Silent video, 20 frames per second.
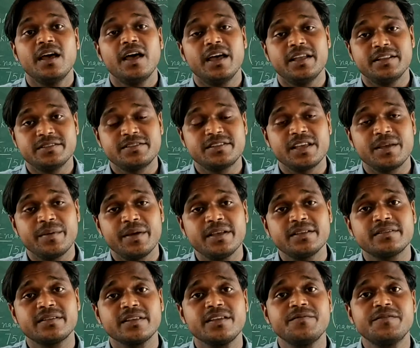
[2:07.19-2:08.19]
And same
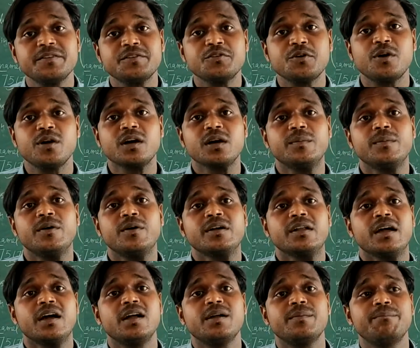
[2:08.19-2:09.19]
as if you talk
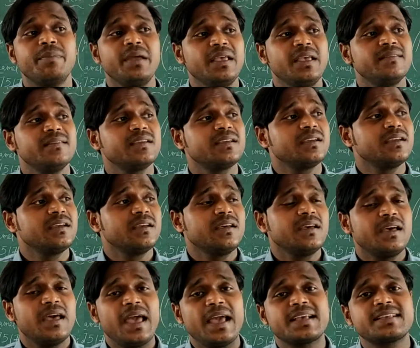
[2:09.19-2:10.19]
about our basic
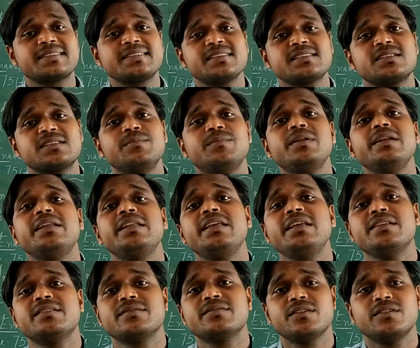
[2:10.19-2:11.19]

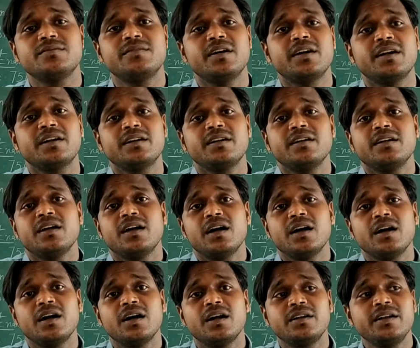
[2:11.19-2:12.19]
accessibilities of
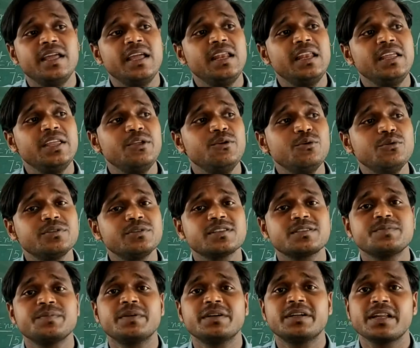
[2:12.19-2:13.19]
our daily
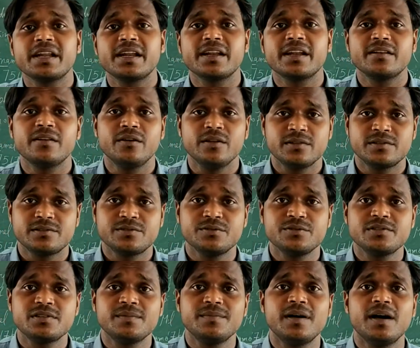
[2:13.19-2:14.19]
uses material, also
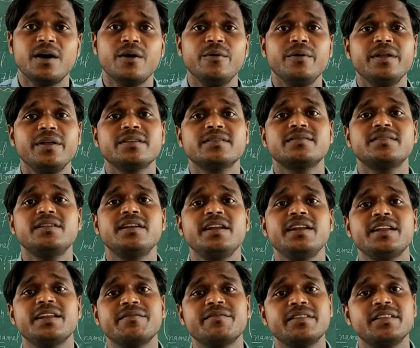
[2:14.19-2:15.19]
somehow it is
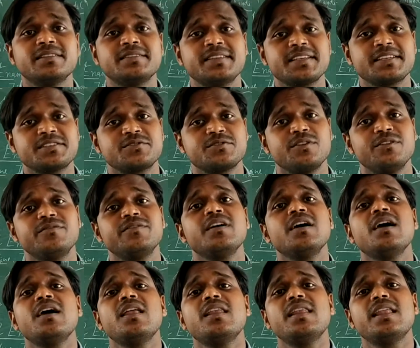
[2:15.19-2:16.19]
related with the section of
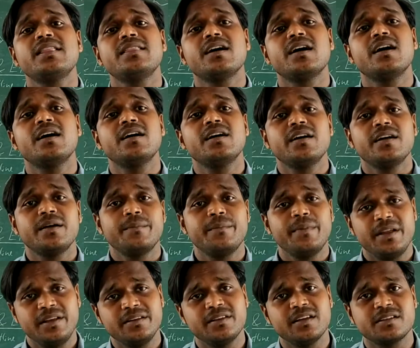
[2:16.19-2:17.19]
leather
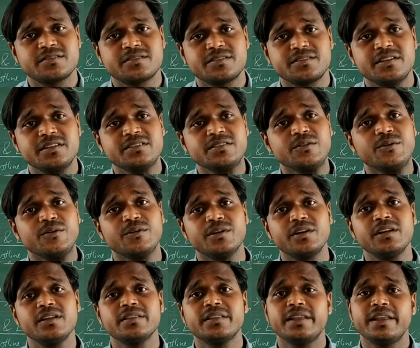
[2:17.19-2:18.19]
industries
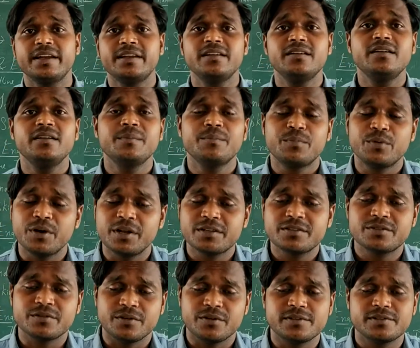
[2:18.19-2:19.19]
or the leather
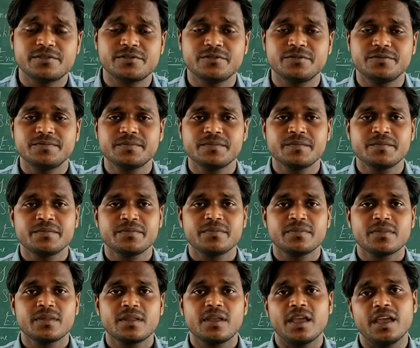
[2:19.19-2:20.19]
products also,
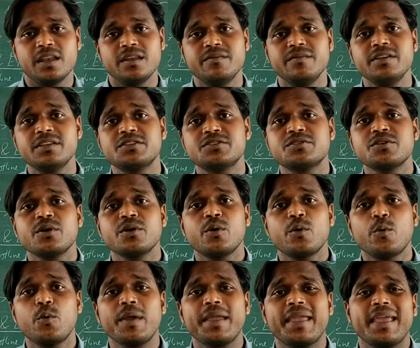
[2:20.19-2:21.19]
in which
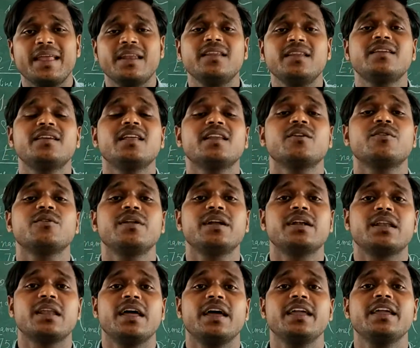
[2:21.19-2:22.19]
we can
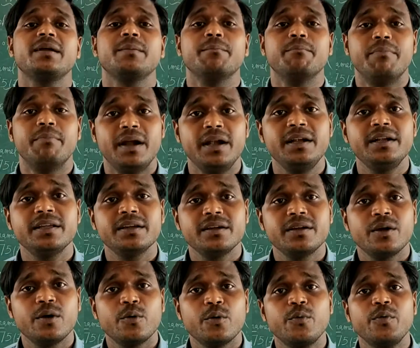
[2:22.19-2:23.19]
calculate like belt,
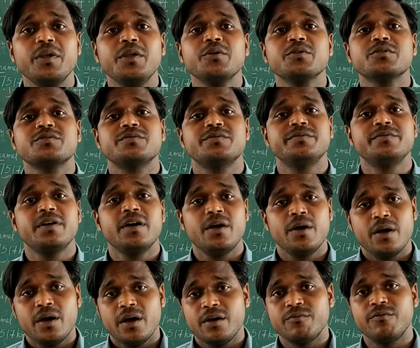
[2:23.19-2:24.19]
we use
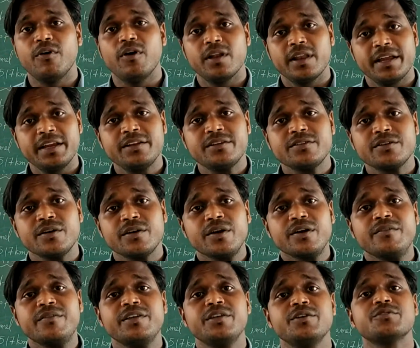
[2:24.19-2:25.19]
wallet,
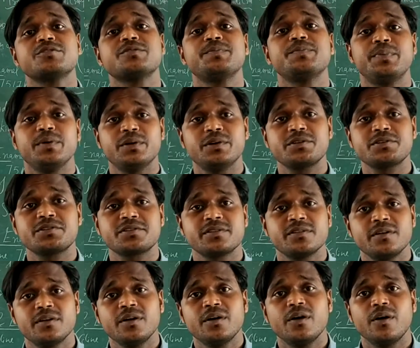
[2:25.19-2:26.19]
we use purse,
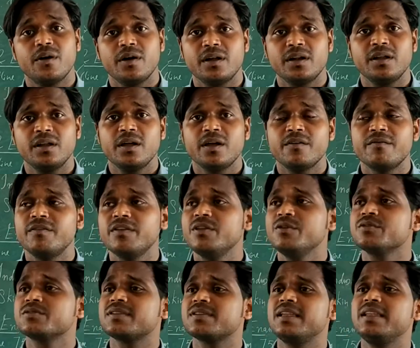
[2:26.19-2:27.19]
or we
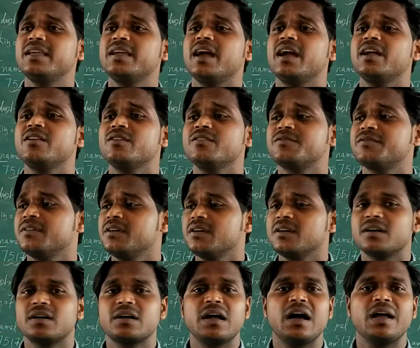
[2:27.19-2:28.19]
use any kind of
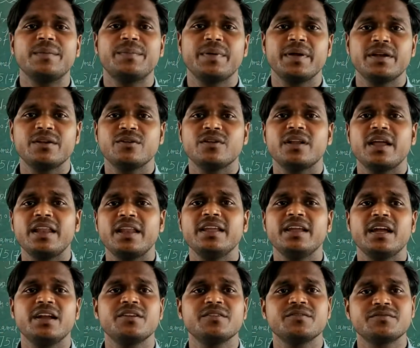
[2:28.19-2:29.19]
carpet or any
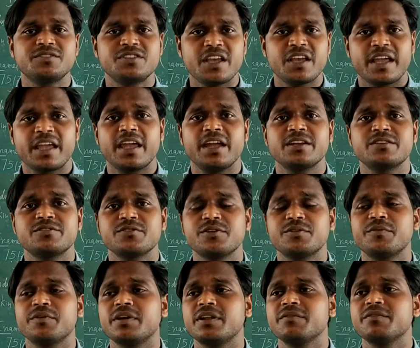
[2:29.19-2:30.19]
kind of jackets
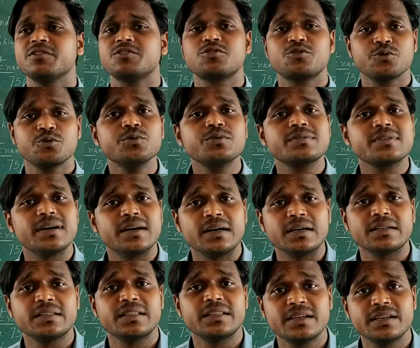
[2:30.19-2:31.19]
or whatever shoes
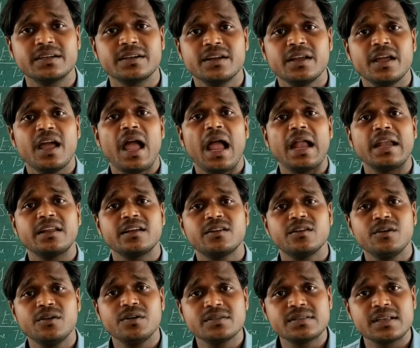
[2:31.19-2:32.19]
are there, hand
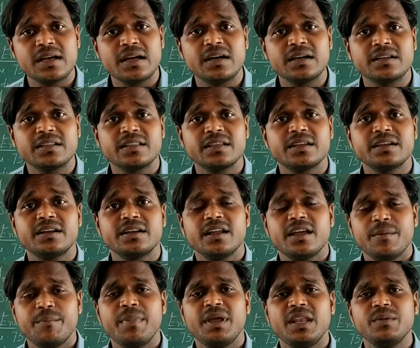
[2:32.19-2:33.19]
gloves are there,
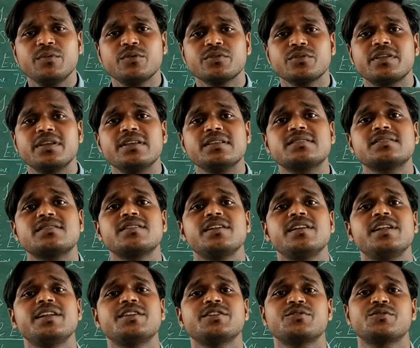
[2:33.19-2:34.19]
many more things
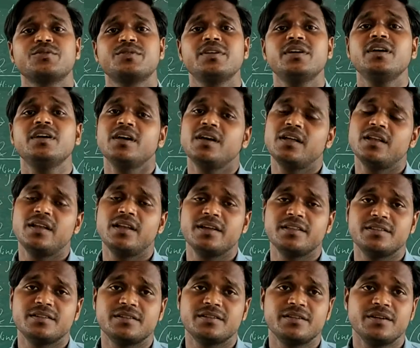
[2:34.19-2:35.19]
related to the
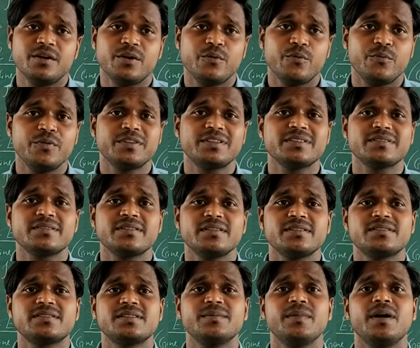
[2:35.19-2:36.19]
leather, which is
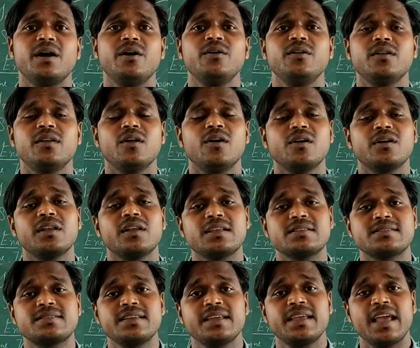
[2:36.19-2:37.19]
somehow long
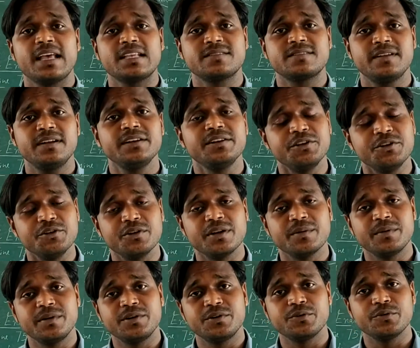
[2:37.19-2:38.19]
lasting as well
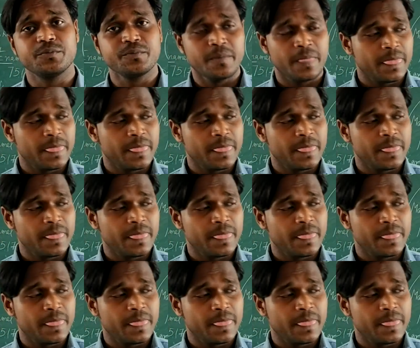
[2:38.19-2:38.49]
durable too.